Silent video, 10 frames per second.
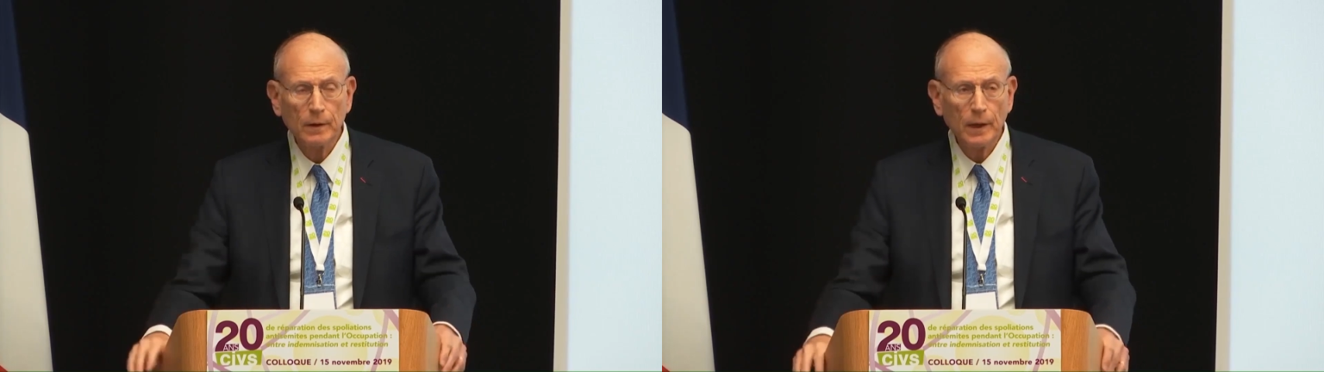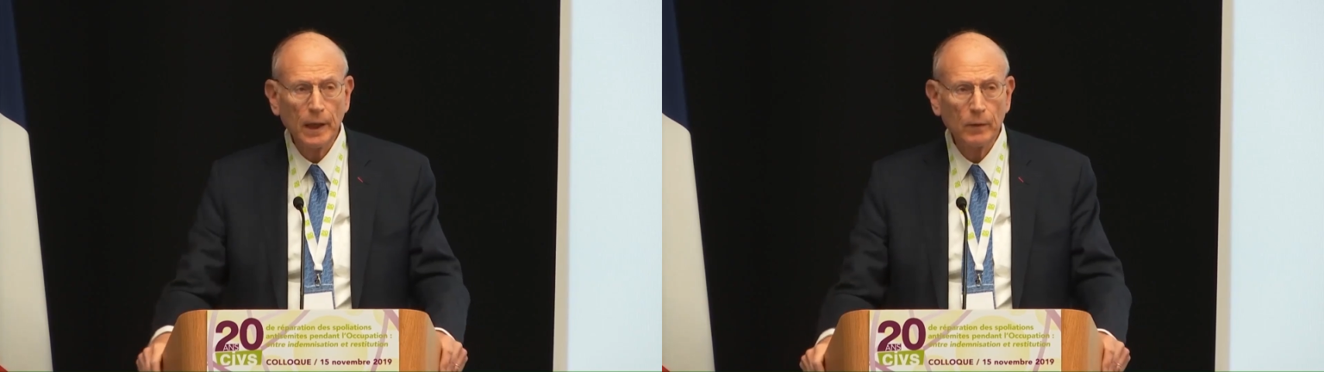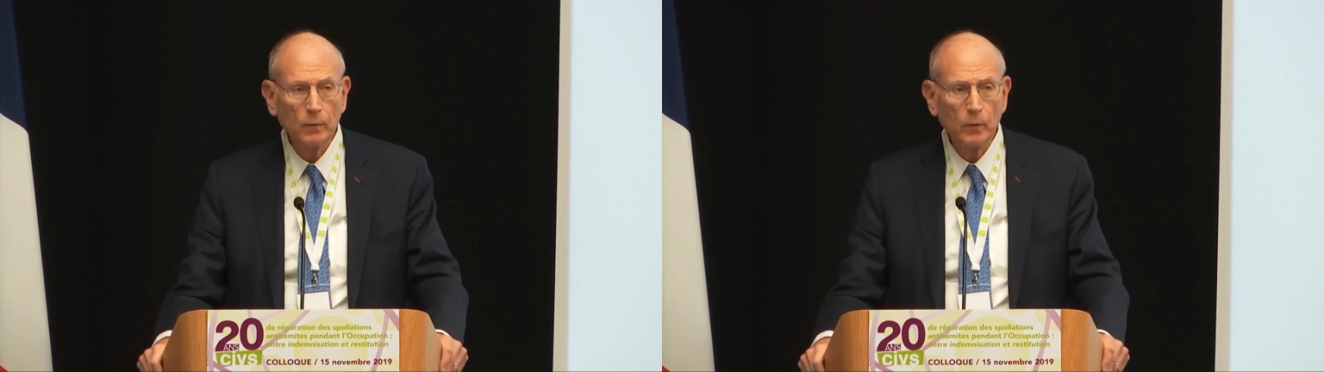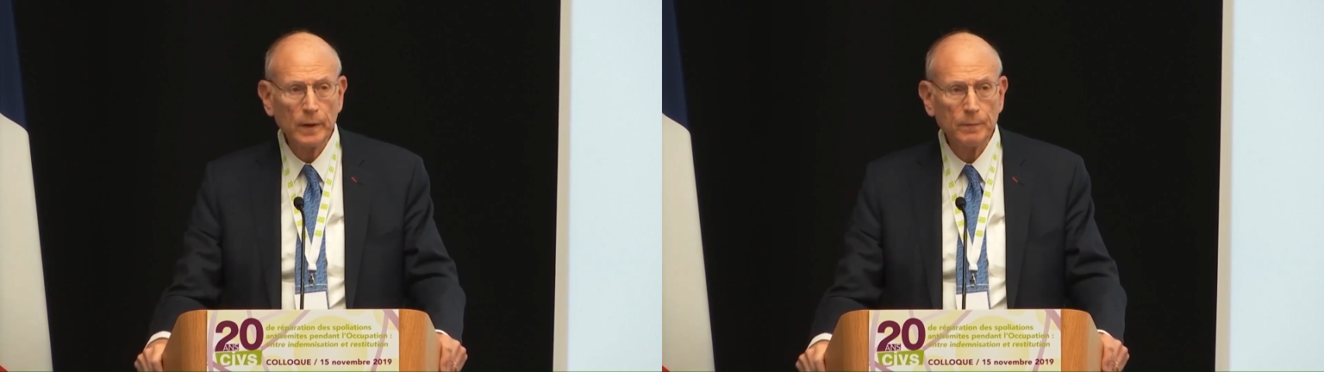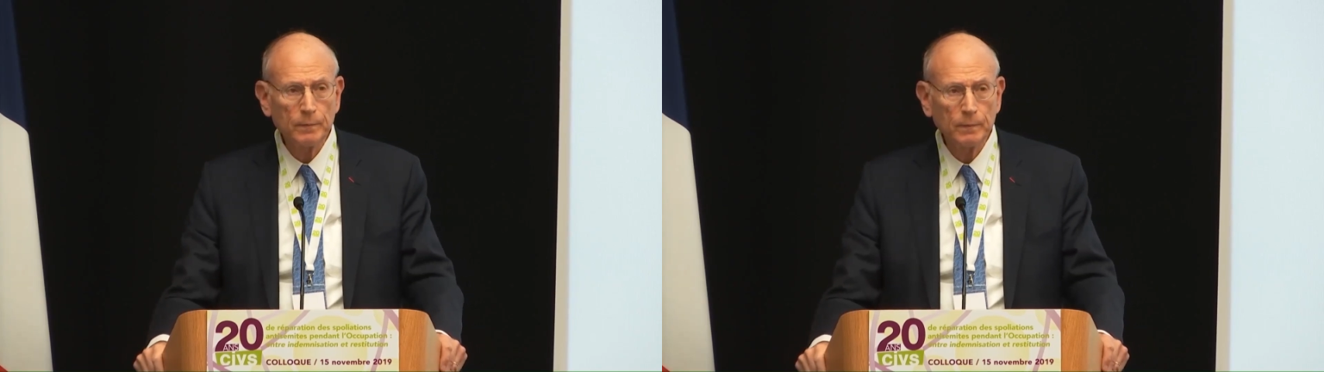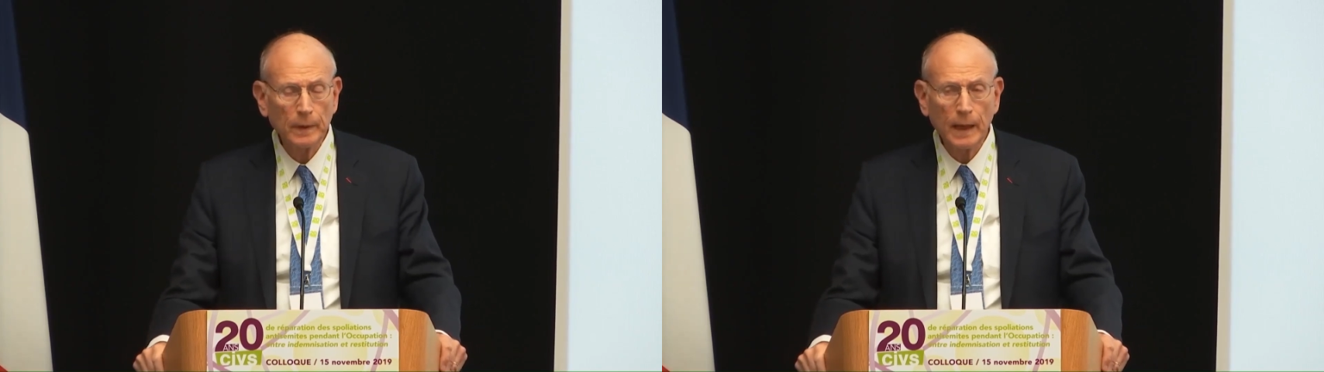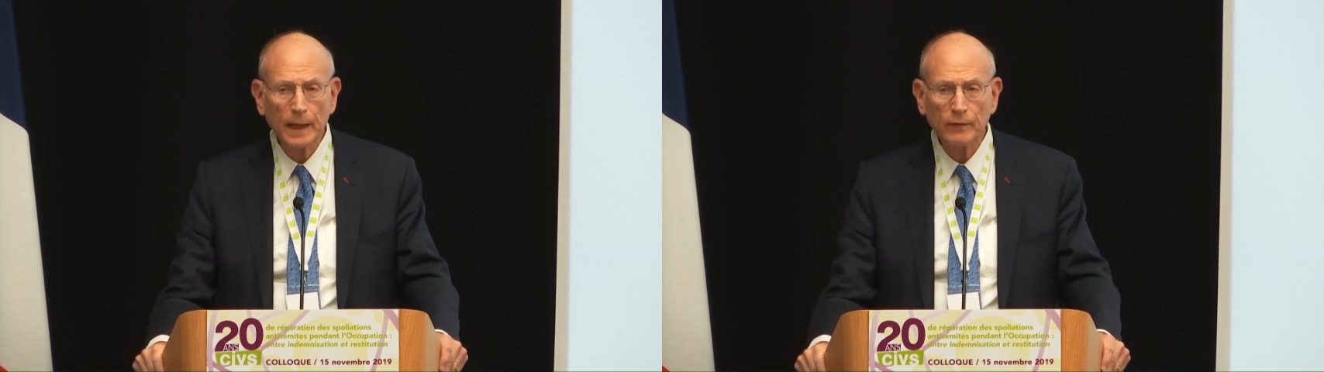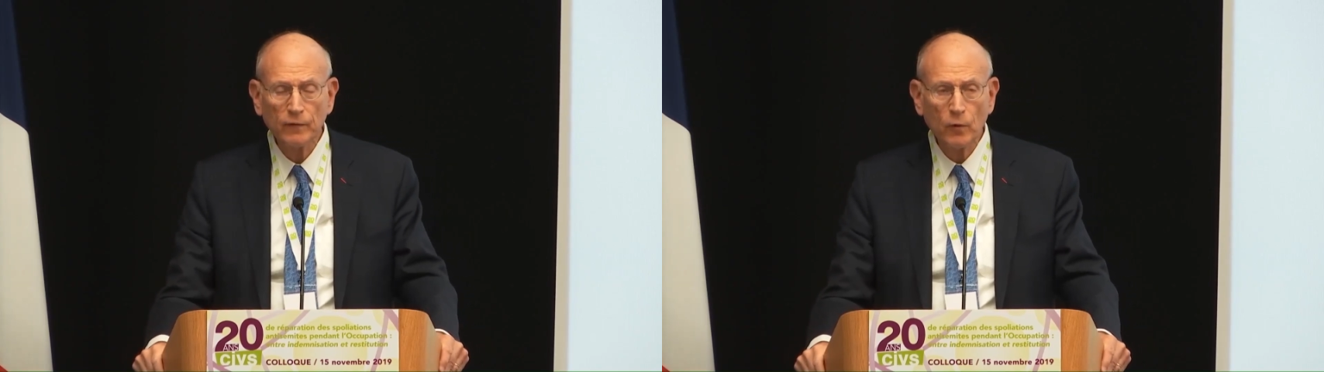and we
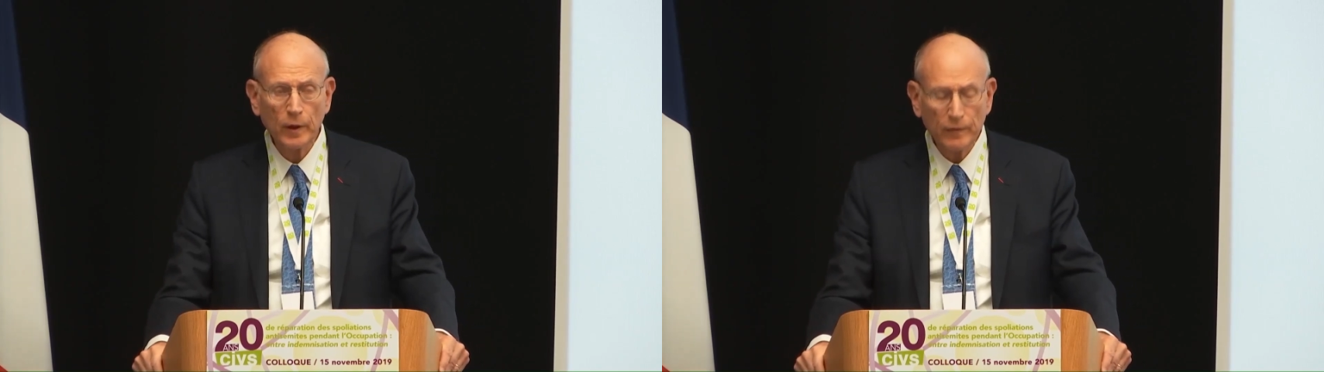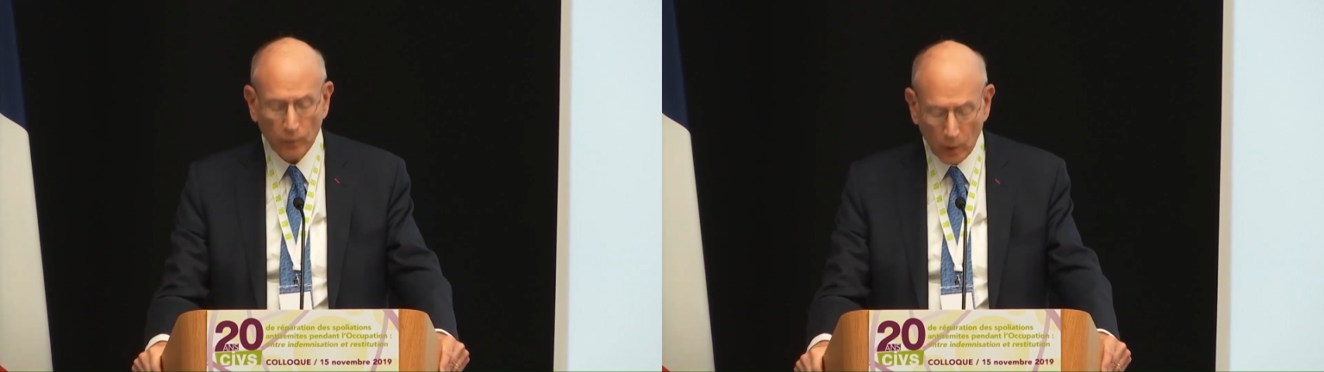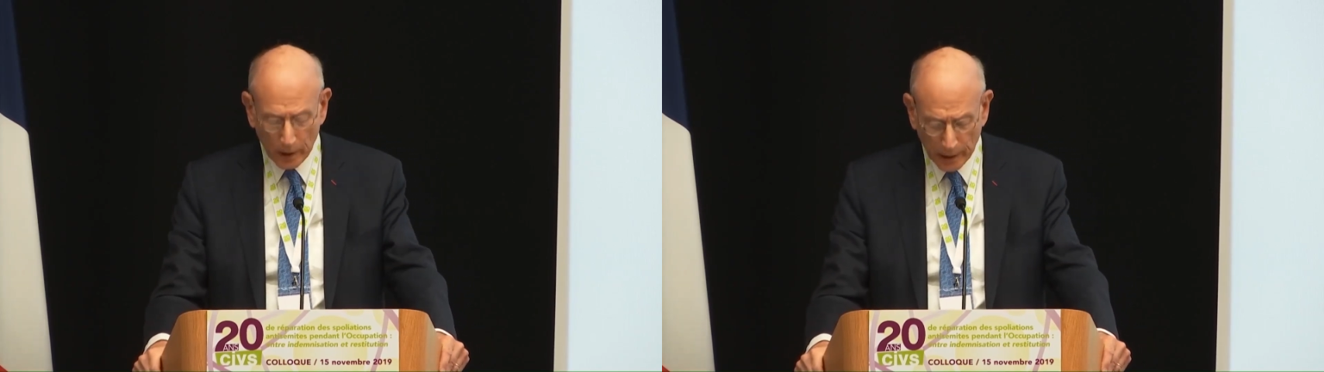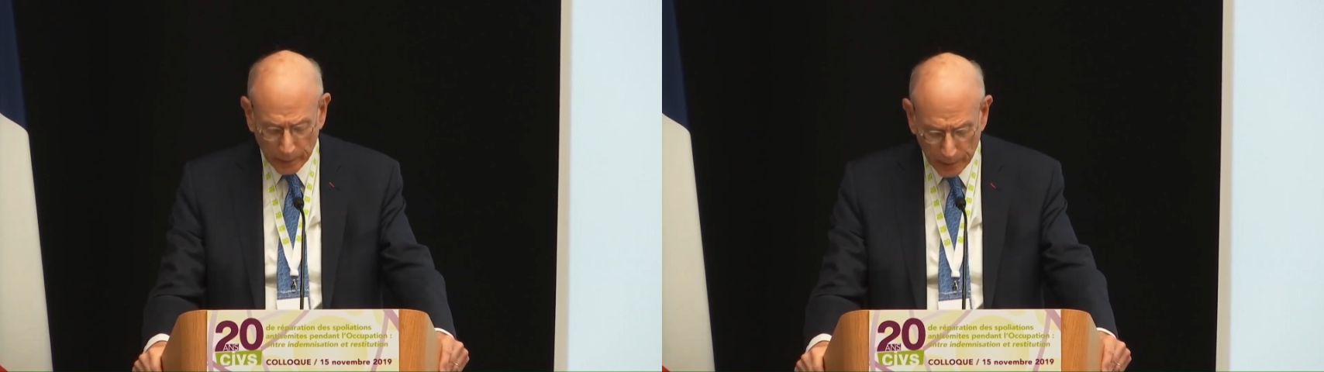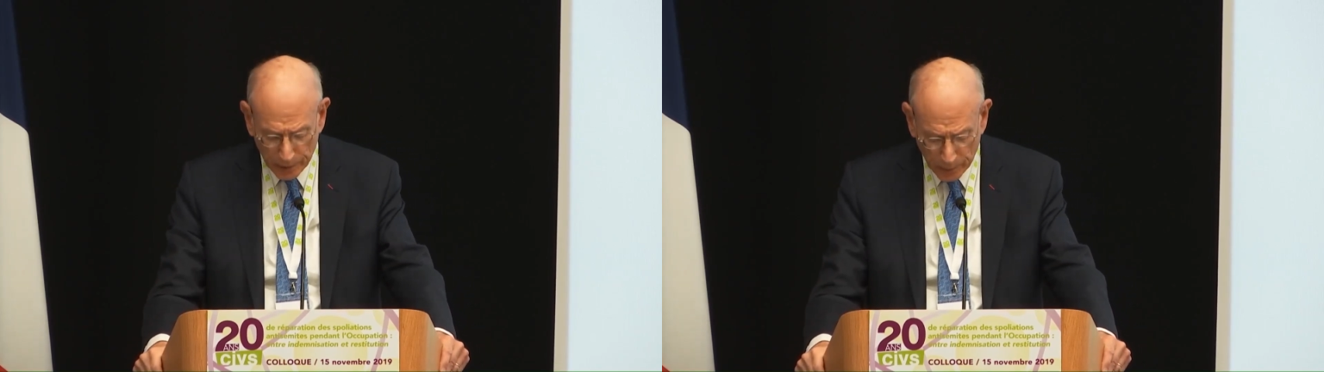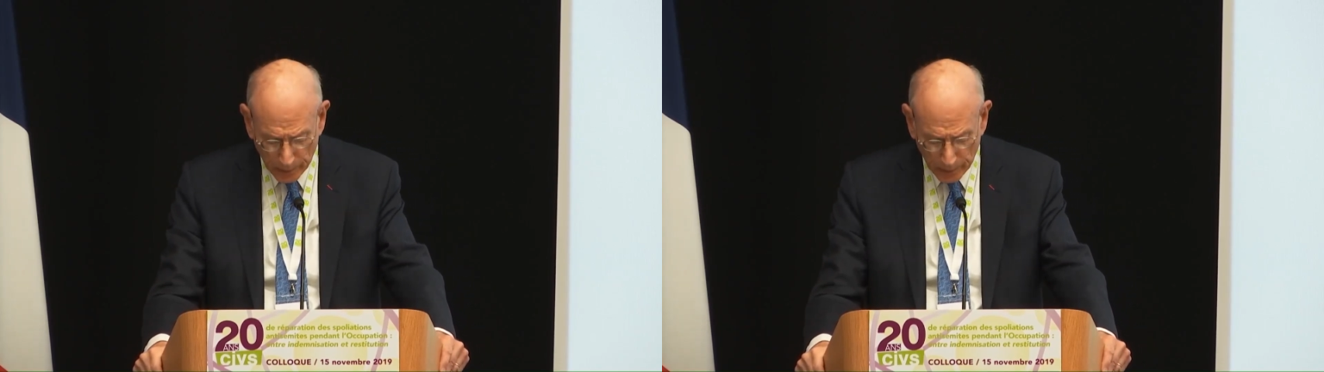got 44 countries to